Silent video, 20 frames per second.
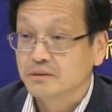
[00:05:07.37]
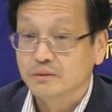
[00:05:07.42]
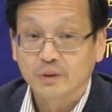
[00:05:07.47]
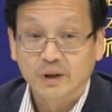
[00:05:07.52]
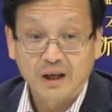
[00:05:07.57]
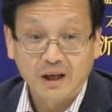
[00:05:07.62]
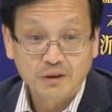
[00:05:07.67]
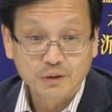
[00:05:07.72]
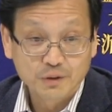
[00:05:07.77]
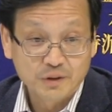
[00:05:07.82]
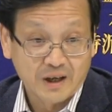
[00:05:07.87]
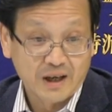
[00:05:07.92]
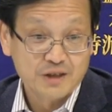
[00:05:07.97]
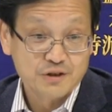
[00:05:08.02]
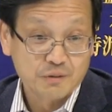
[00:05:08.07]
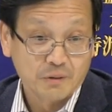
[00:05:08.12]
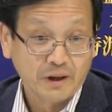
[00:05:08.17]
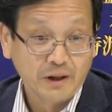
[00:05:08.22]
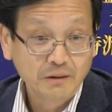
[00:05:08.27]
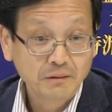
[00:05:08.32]
we cannot
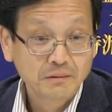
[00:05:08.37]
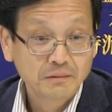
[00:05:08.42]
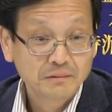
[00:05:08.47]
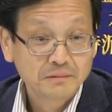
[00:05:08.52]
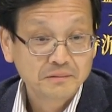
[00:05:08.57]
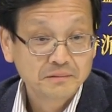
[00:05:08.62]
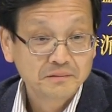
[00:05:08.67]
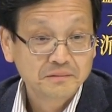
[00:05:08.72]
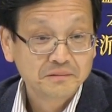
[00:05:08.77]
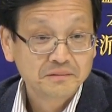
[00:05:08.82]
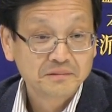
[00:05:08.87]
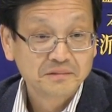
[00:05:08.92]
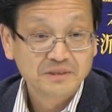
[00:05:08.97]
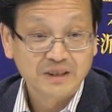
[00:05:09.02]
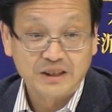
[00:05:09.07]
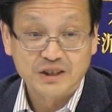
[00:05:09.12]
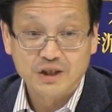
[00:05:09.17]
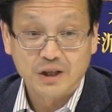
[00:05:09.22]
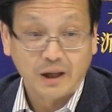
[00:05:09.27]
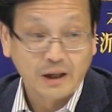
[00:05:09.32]
isolate
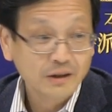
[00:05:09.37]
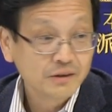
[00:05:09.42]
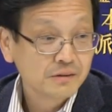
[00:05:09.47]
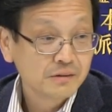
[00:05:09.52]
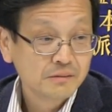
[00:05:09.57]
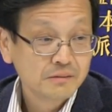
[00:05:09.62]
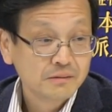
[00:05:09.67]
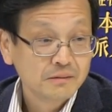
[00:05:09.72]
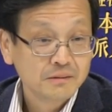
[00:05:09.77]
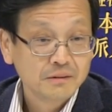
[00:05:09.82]
such case.